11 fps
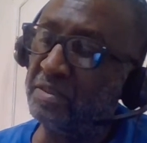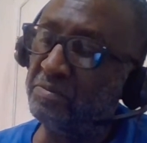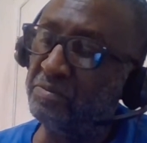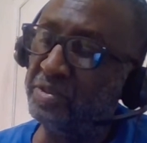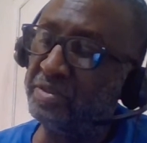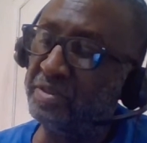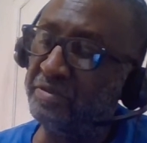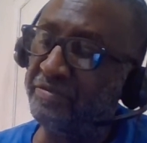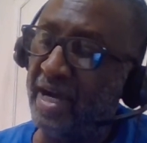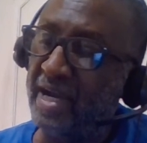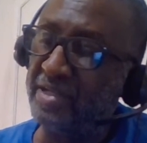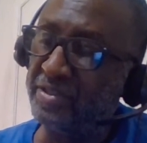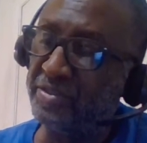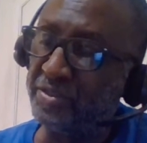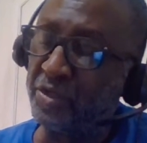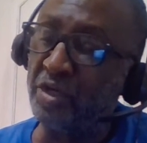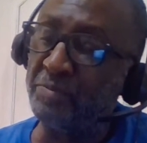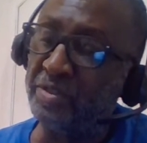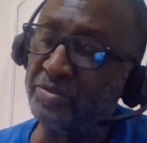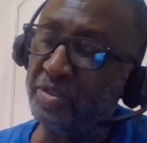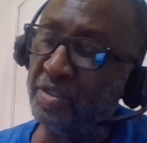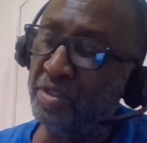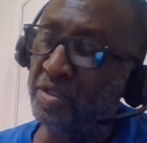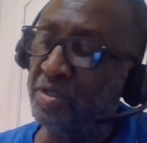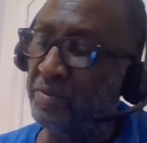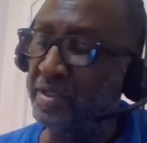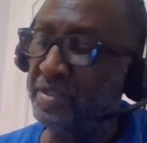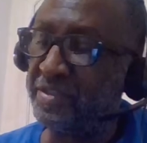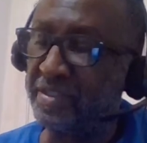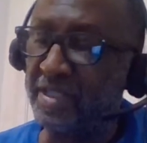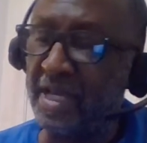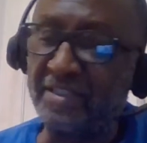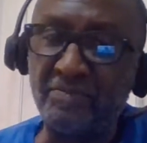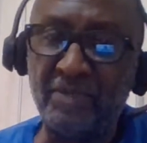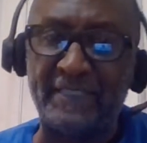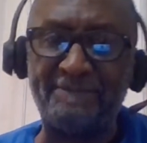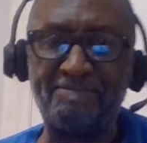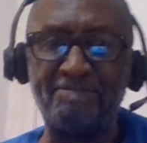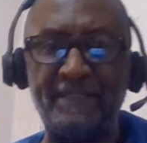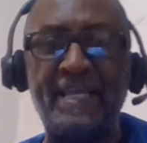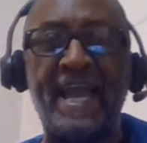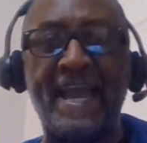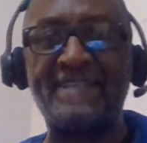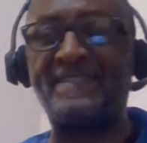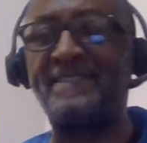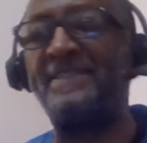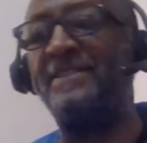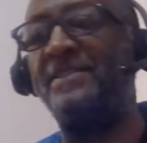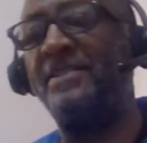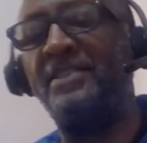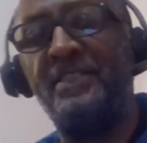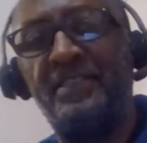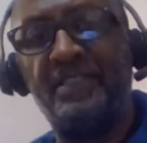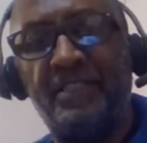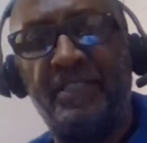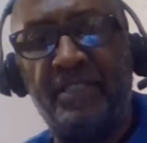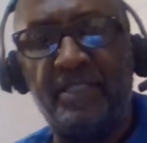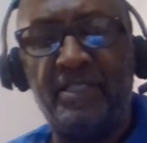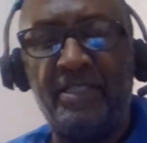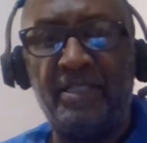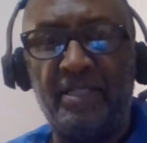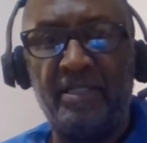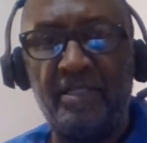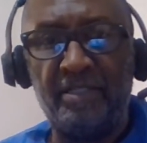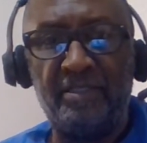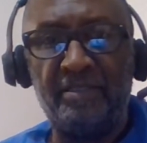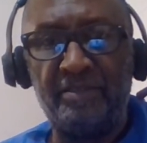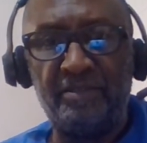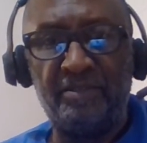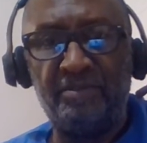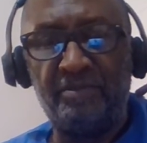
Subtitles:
which defines and determines what is success. But the ask, and you